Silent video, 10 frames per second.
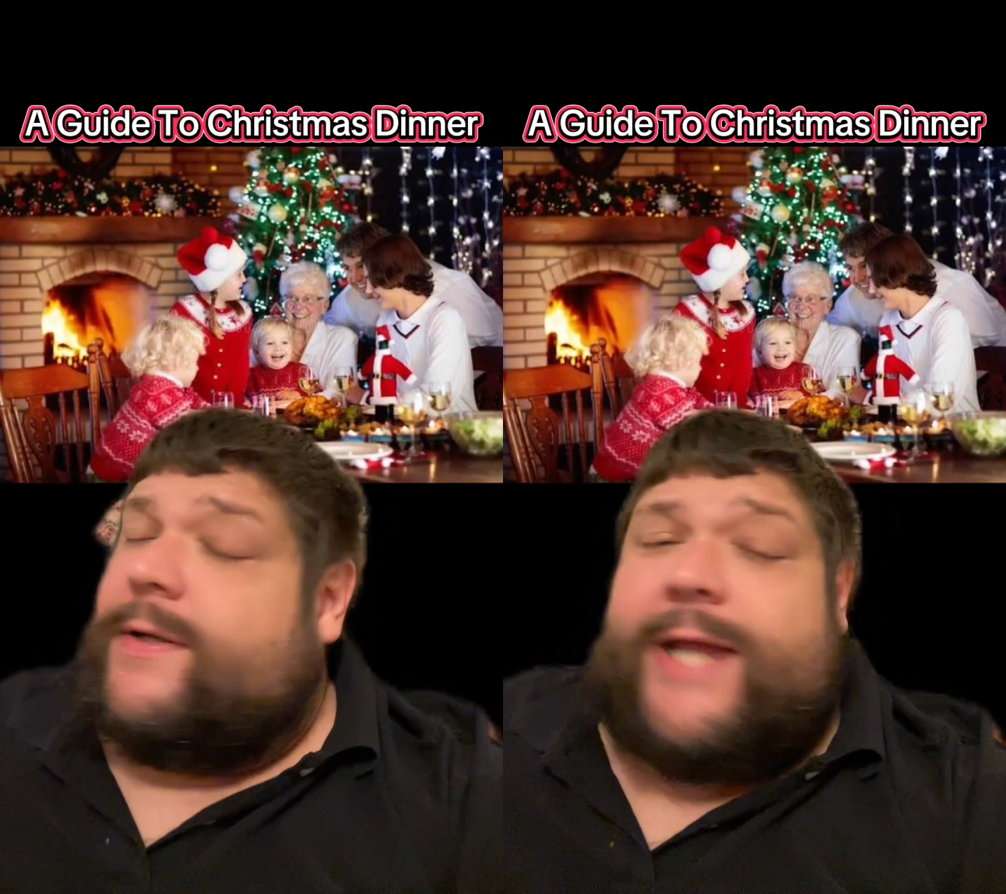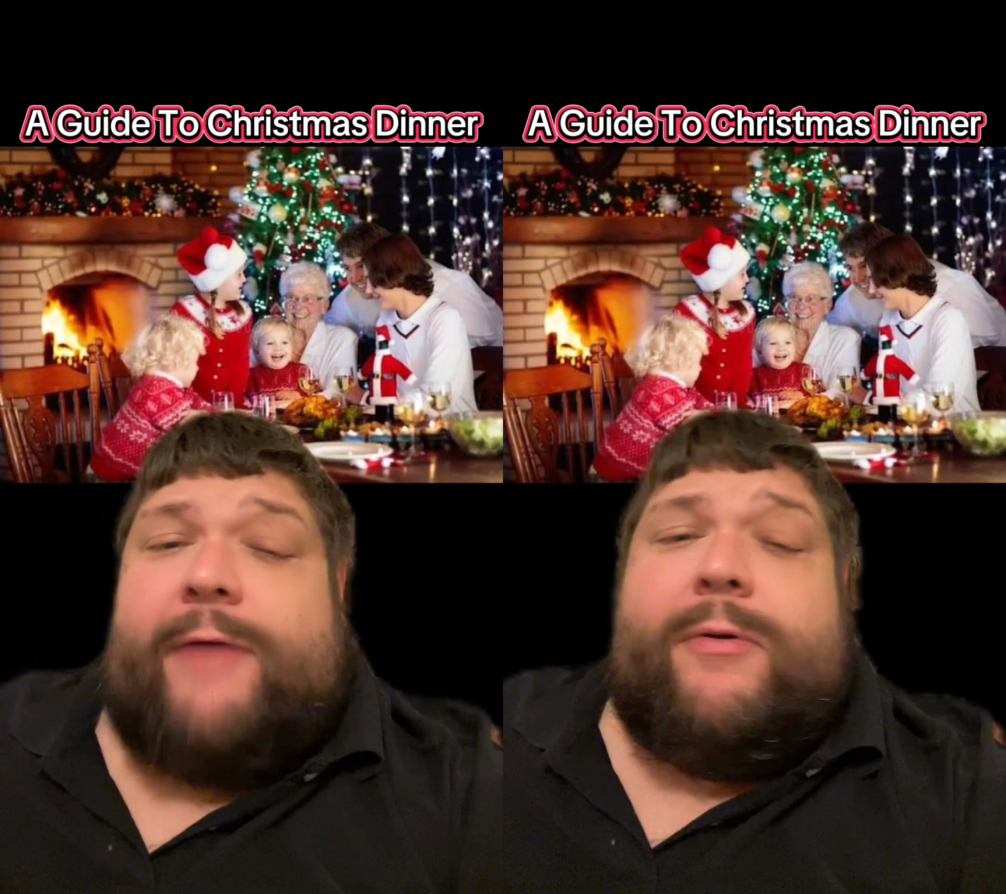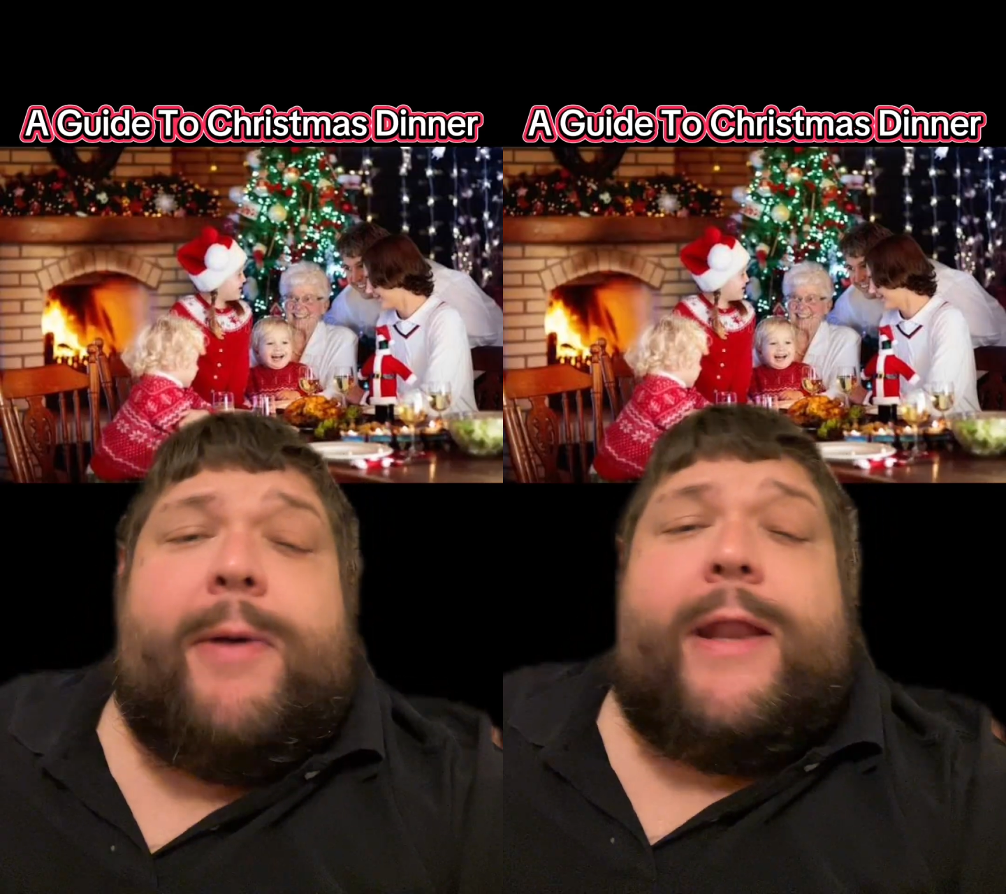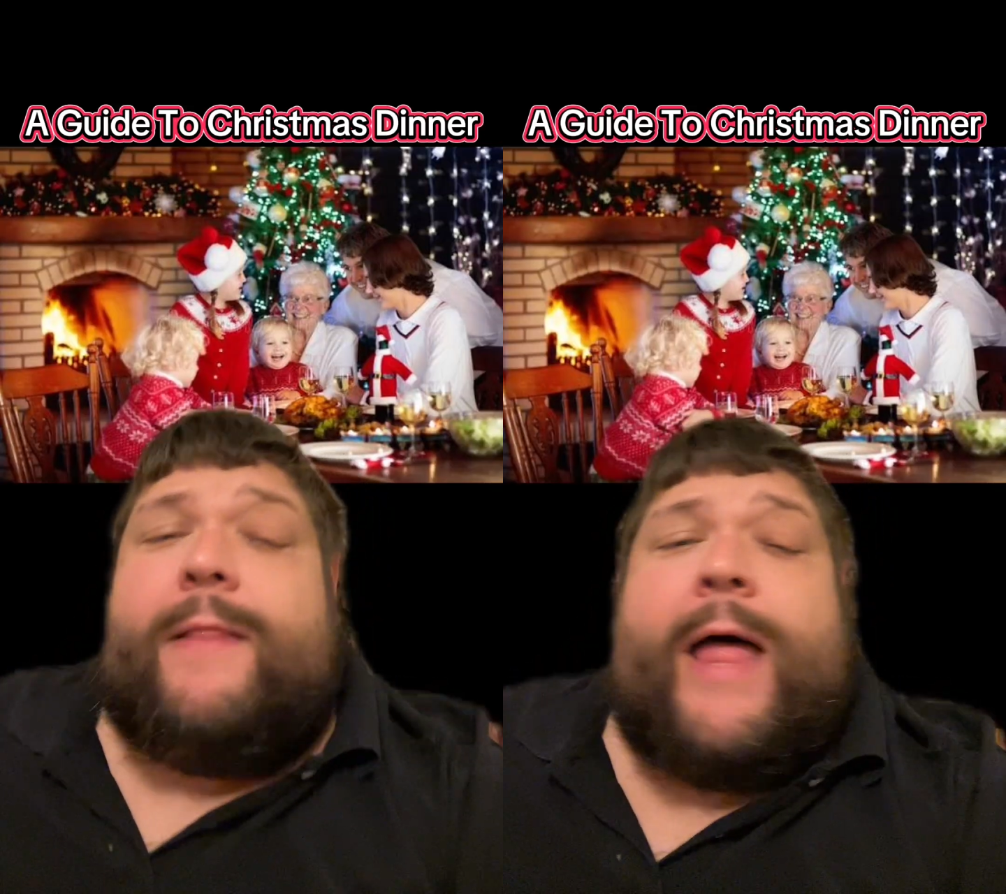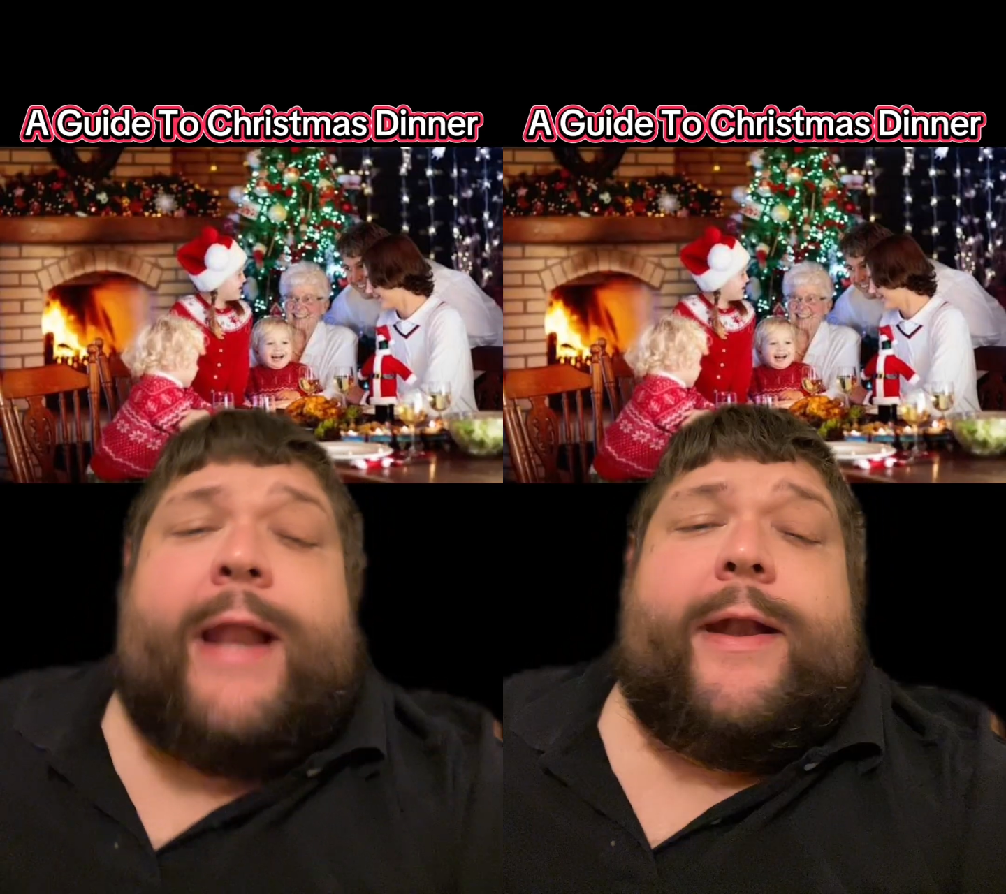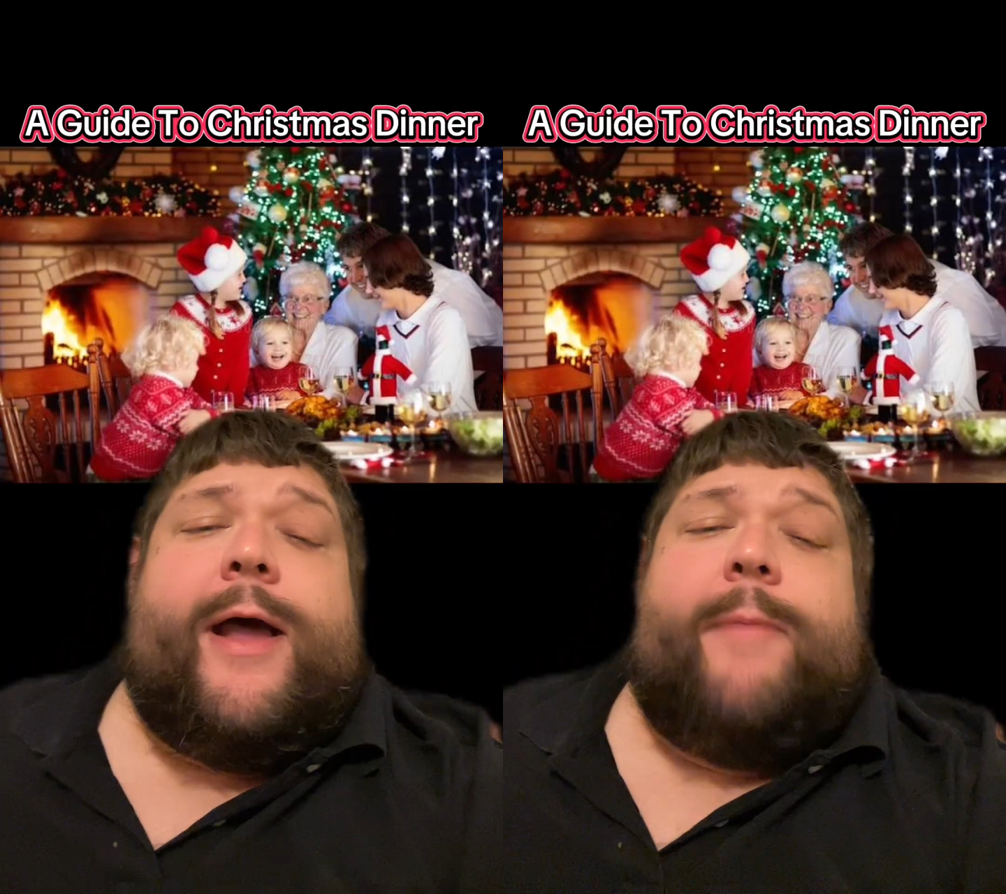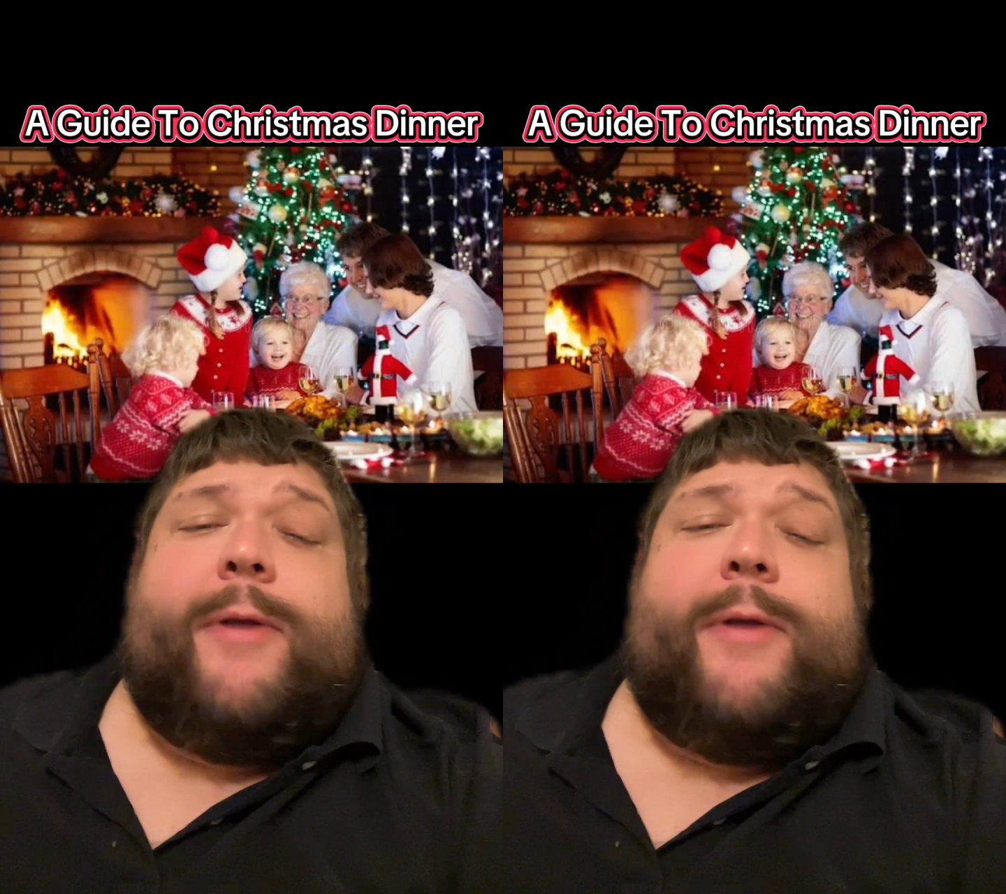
to everybody lining up